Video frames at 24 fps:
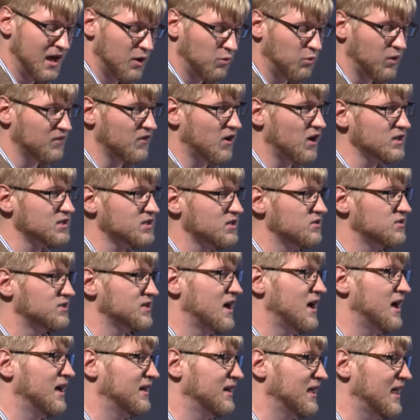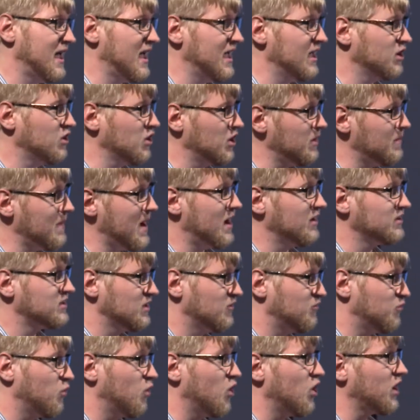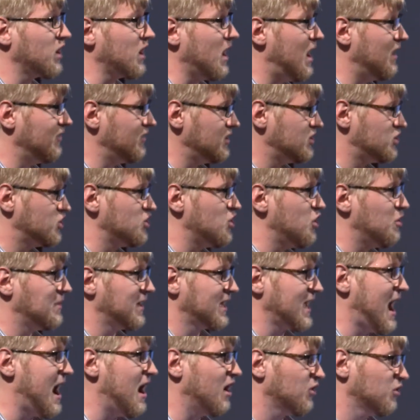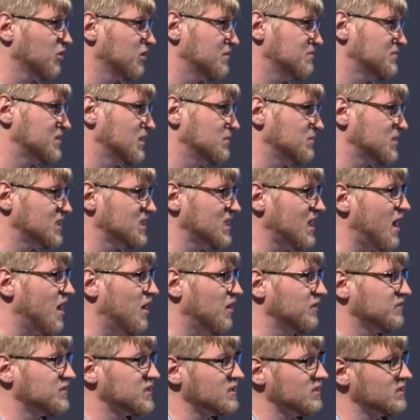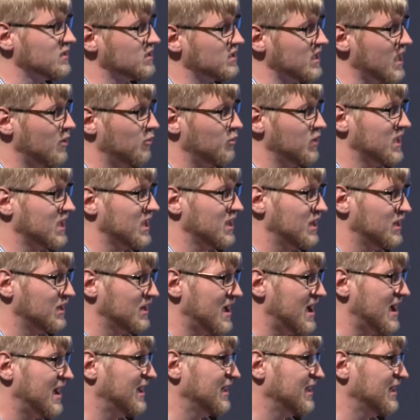we've also done a good amount of work on the genomic algorithms themselves so that we can